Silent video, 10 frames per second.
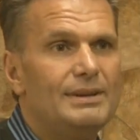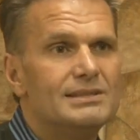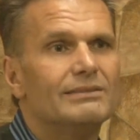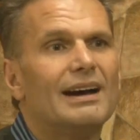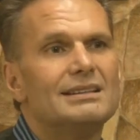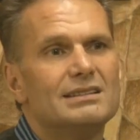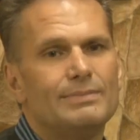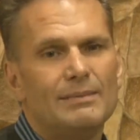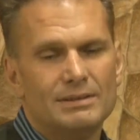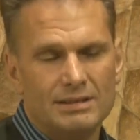means a lot to
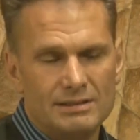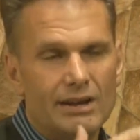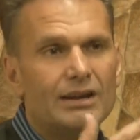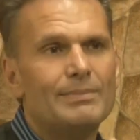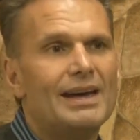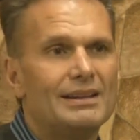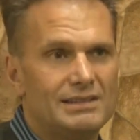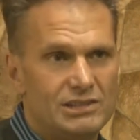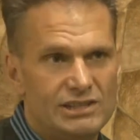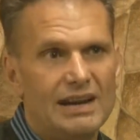be able to talk about it,
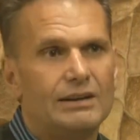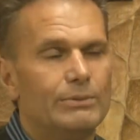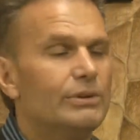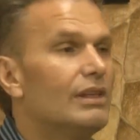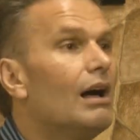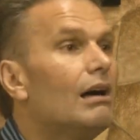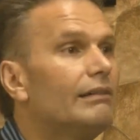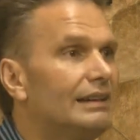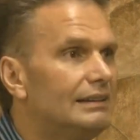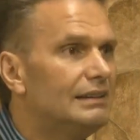to share it with
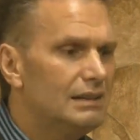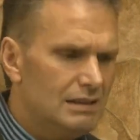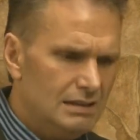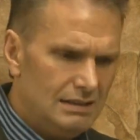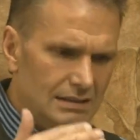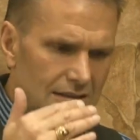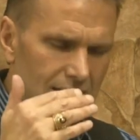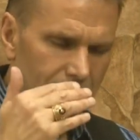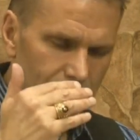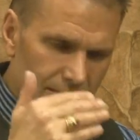all. And
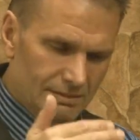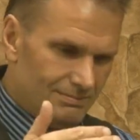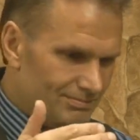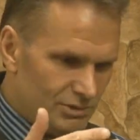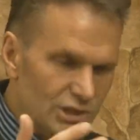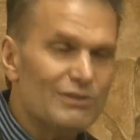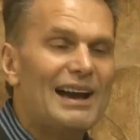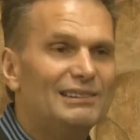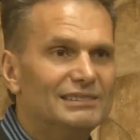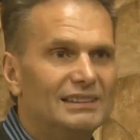she's
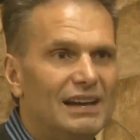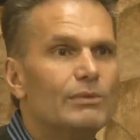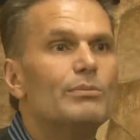around, and we're